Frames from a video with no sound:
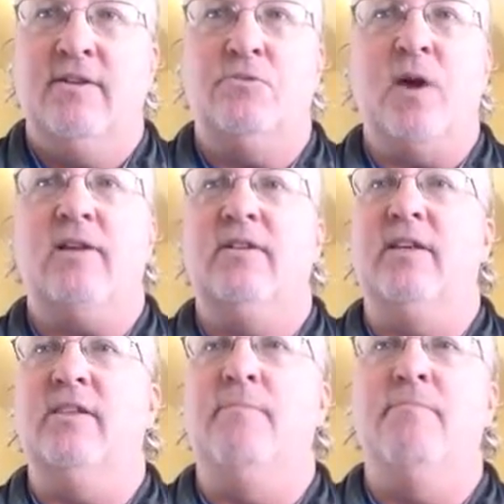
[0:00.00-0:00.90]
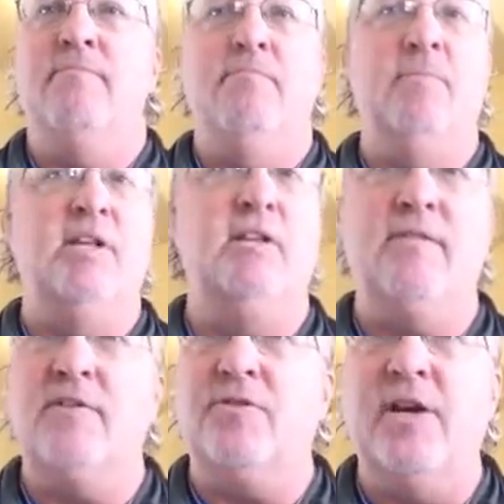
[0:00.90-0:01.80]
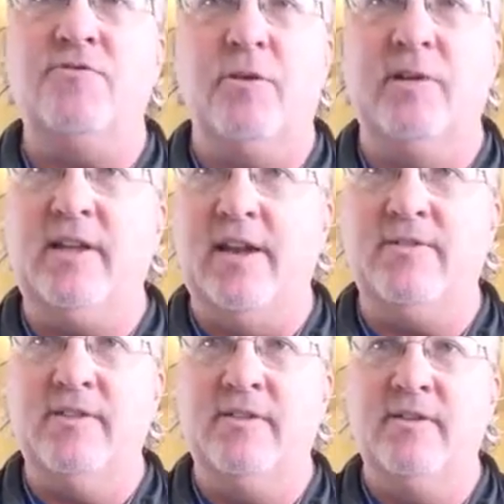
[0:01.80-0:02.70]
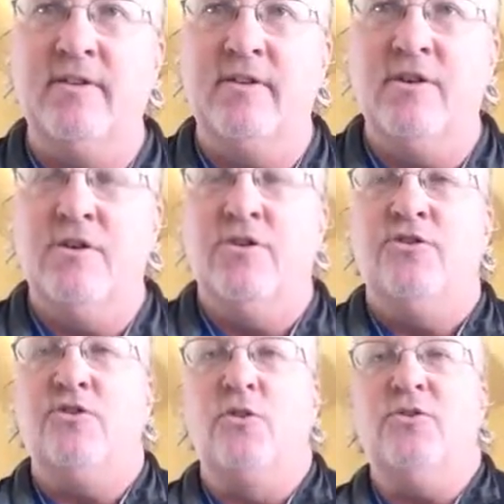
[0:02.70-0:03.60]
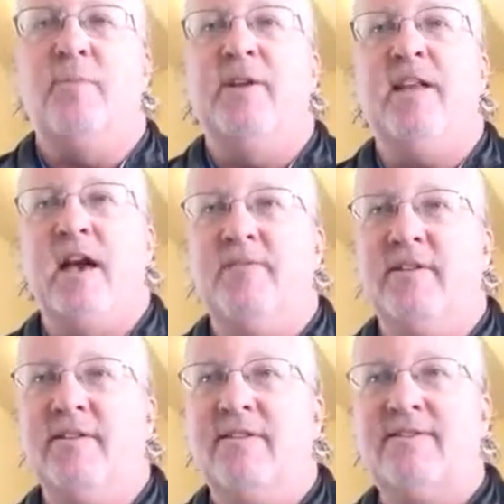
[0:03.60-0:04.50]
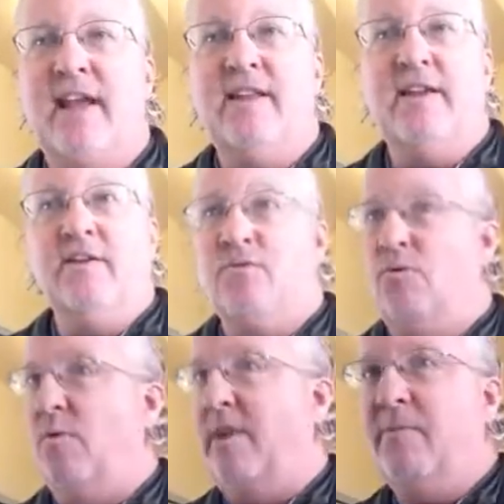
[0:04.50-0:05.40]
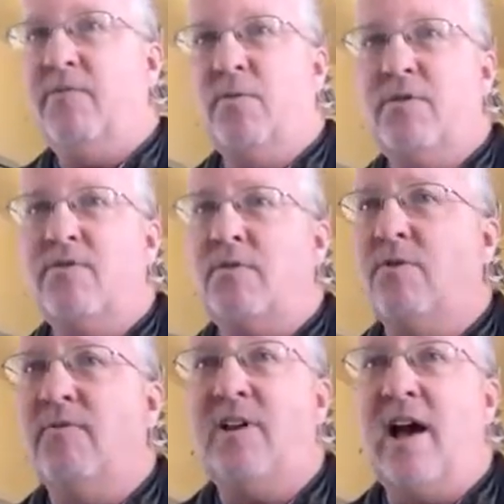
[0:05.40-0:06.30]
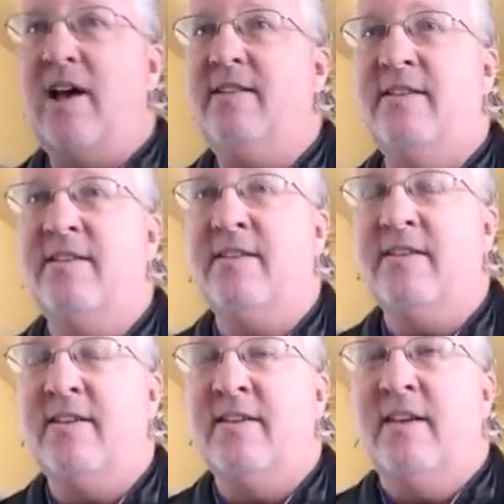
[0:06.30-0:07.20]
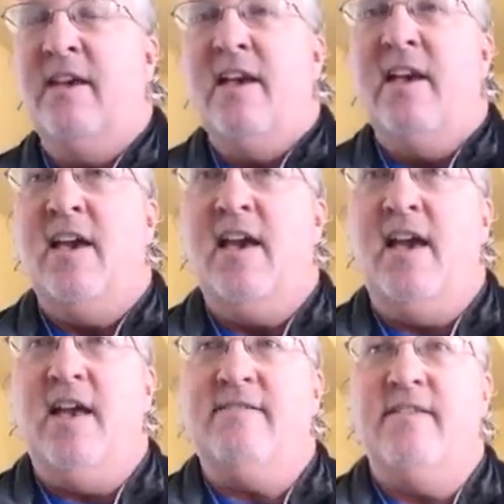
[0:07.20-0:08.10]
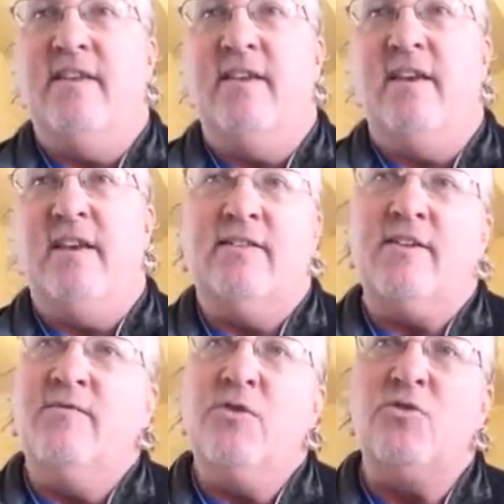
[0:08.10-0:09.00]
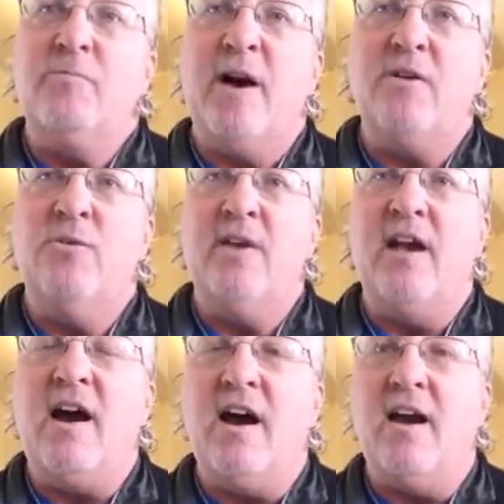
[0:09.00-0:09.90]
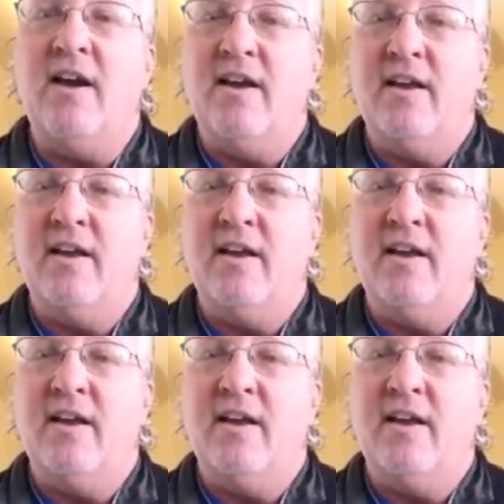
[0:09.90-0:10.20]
directly in the middle of the Great Tribulation, shows up in heaven, standing right before the throne of God, and he's confused about who they are.